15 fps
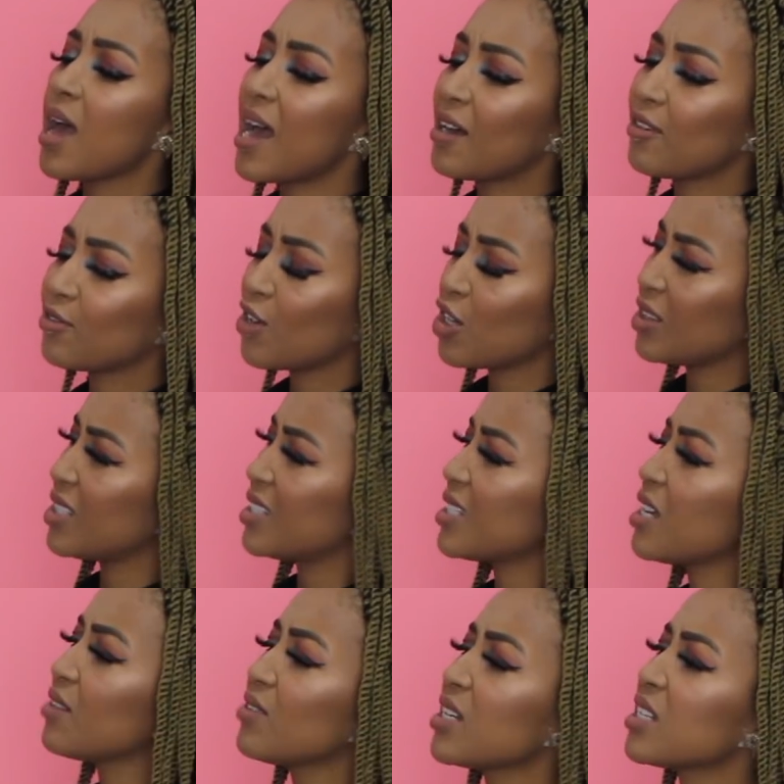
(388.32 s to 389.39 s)
I've got the
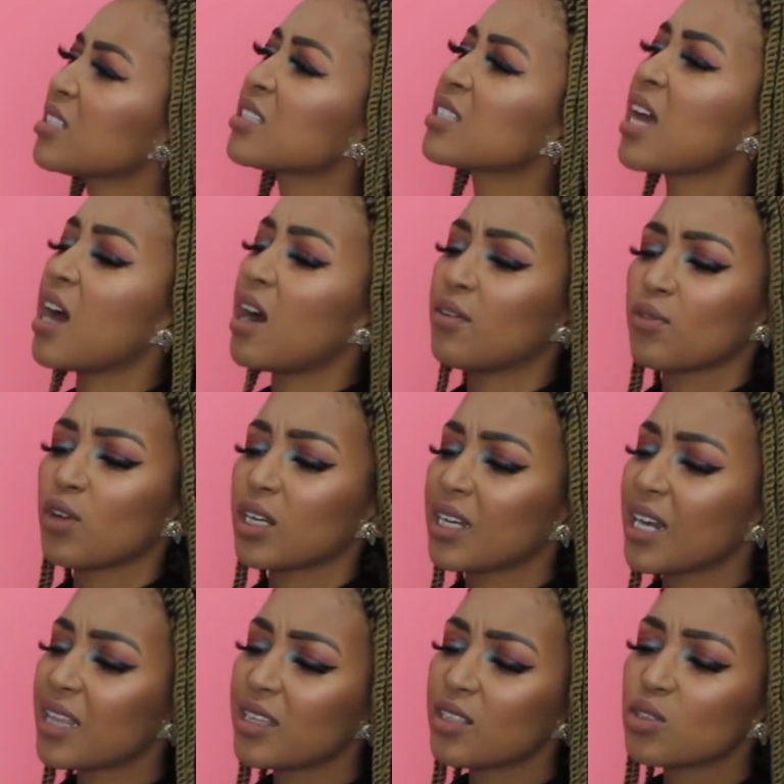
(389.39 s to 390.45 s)
savings. I've got
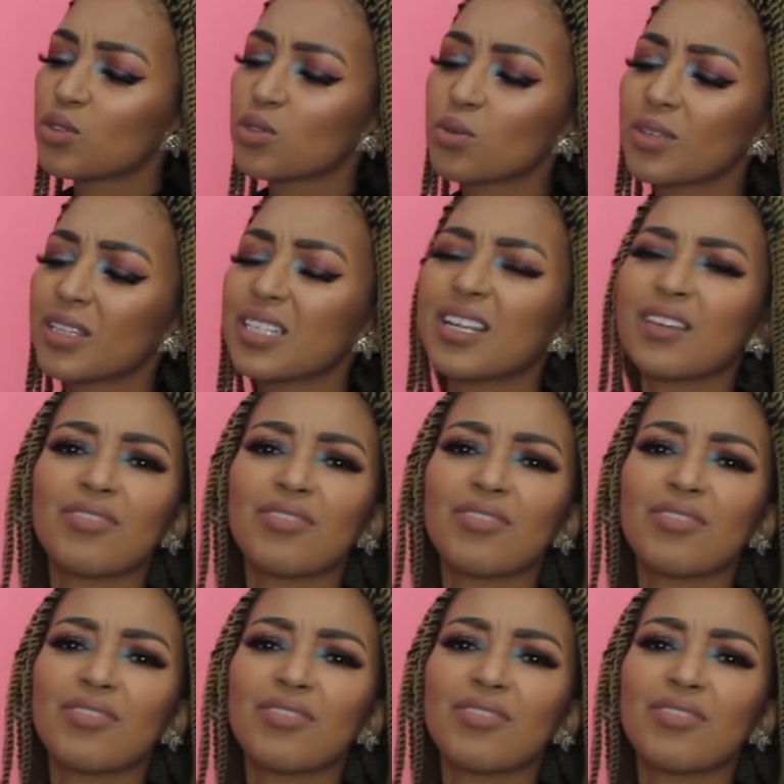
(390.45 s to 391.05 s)
nothing to do with it.